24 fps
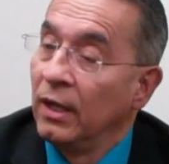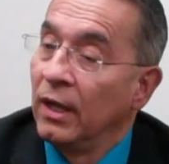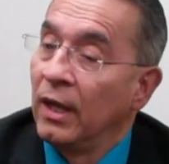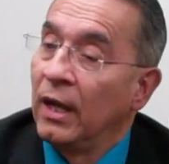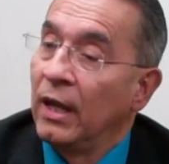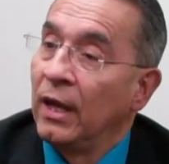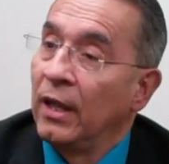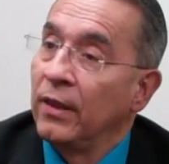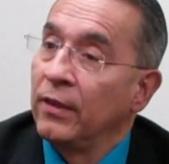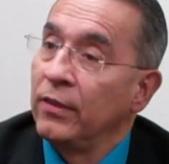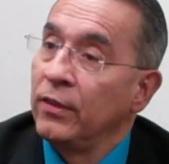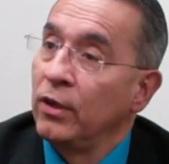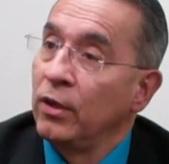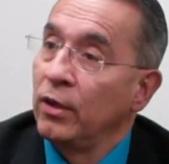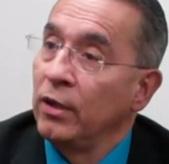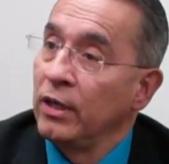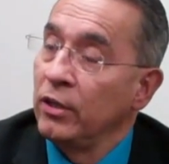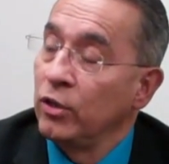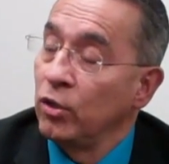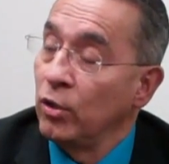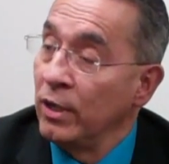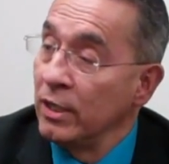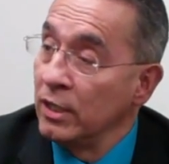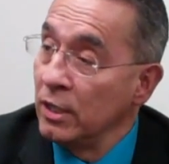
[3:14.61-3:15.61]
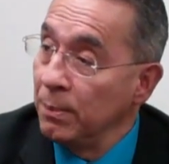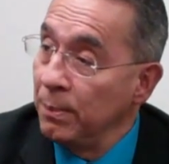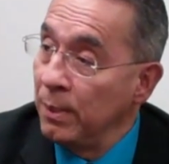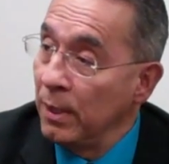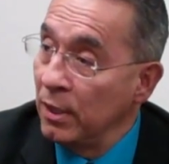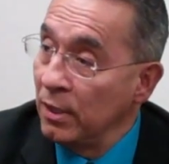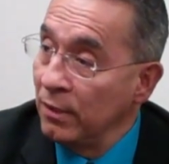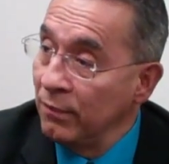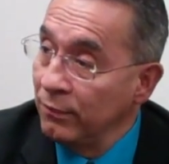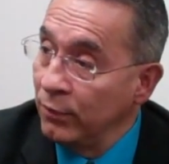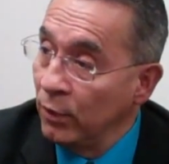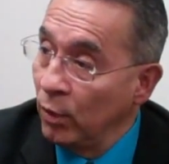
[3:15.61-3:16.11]
They're either
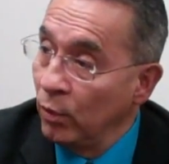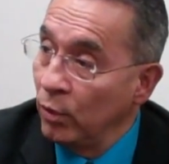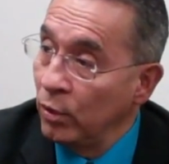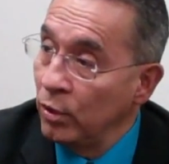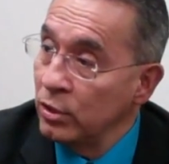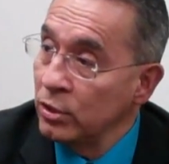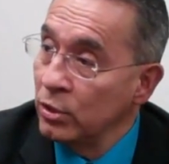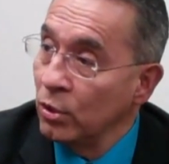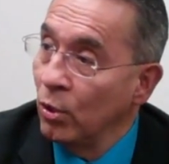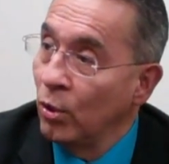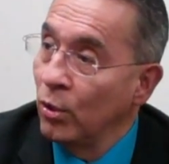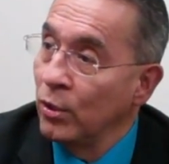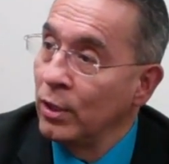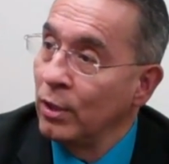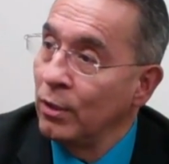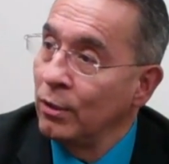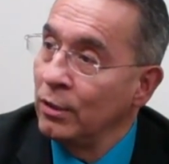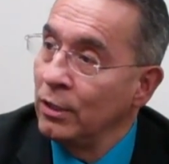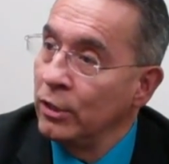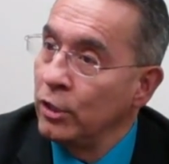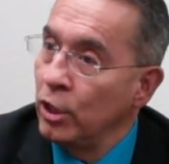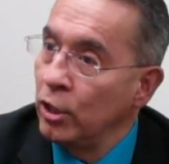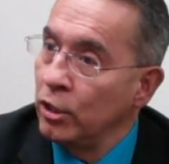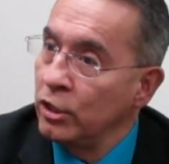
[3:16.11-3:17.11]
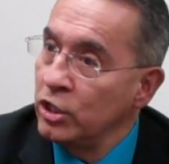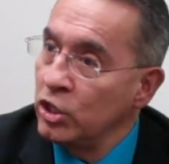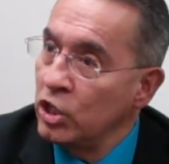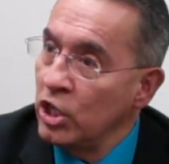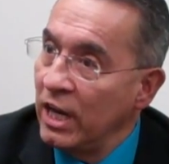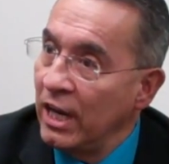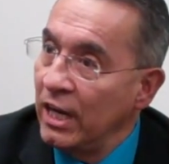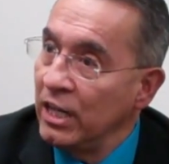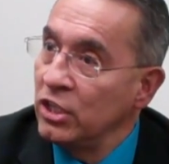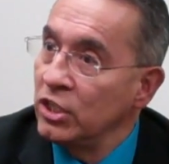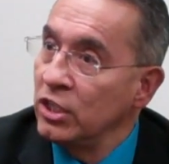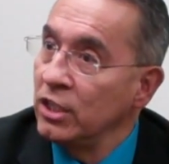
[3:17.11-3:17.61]
independent voters or they're
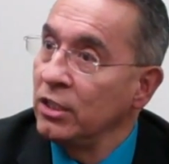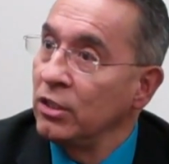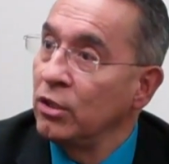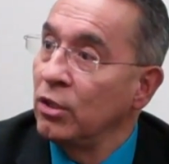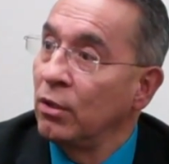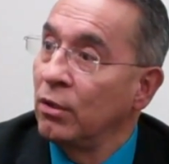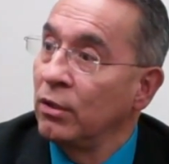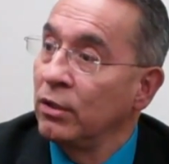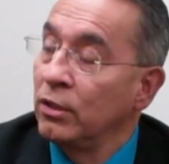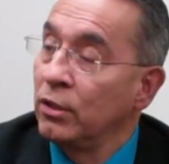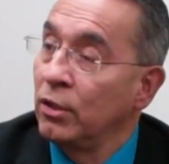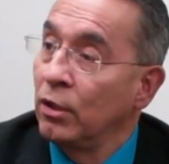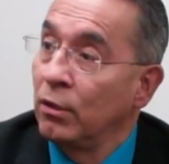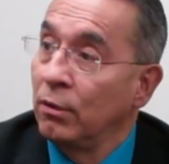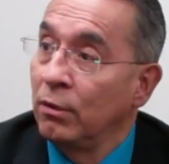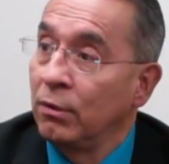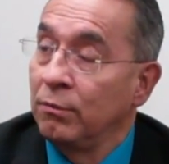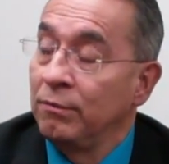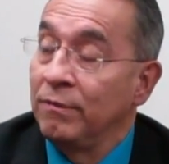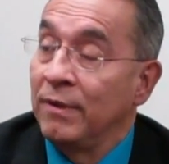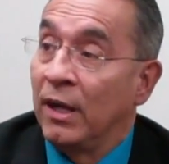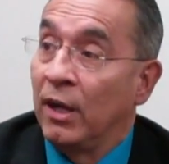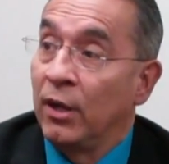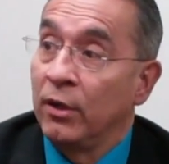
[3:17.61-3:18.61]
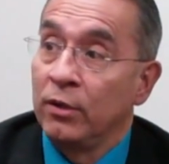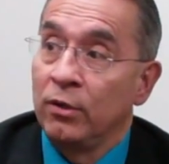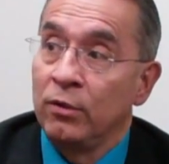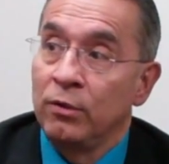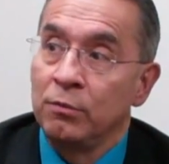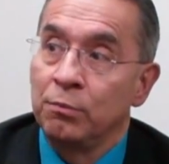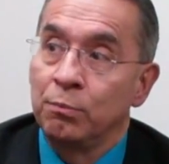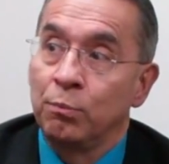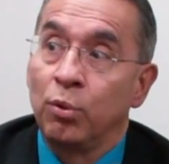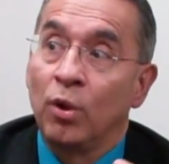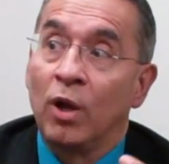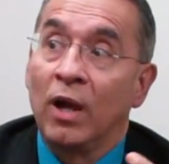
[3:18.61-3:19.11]
changing their
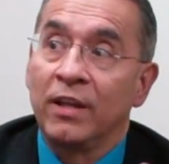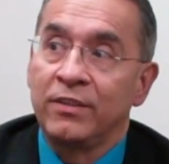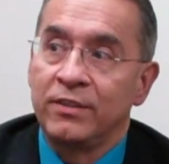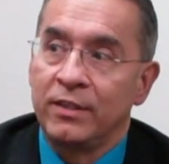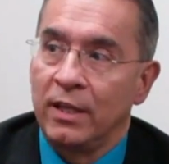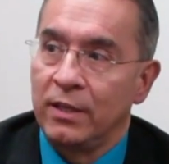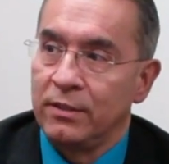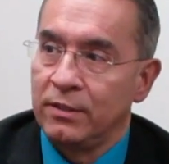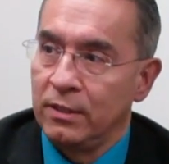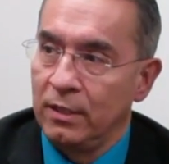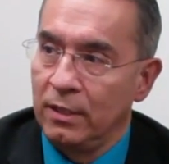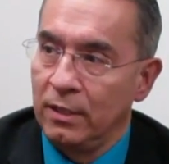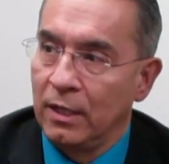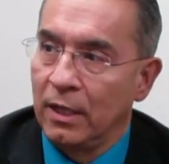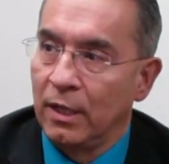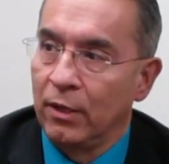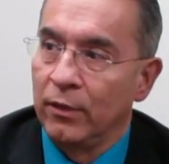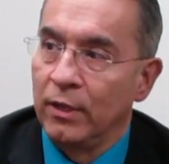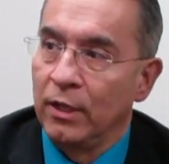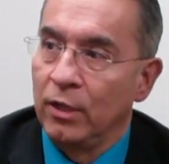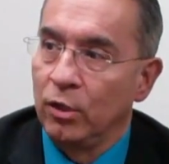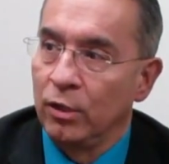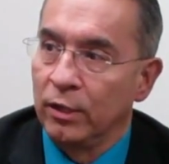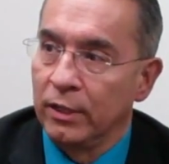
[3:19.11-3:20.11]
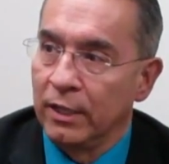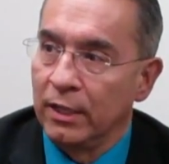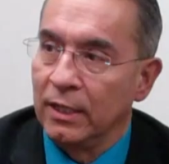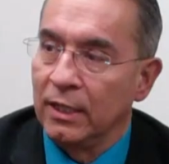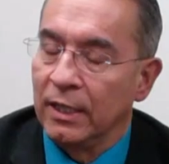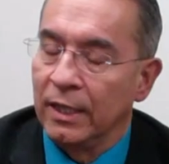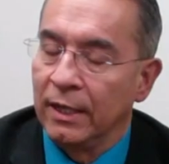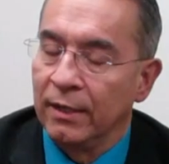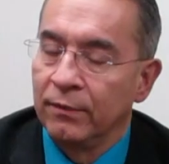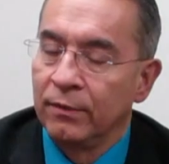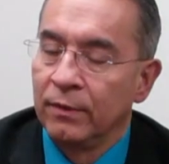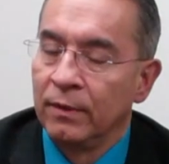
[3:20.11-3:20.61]
values processing, how they look at
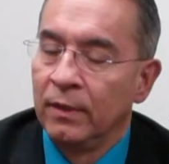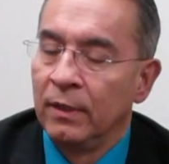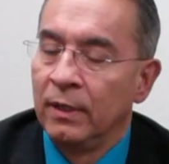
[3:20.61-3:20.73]
life.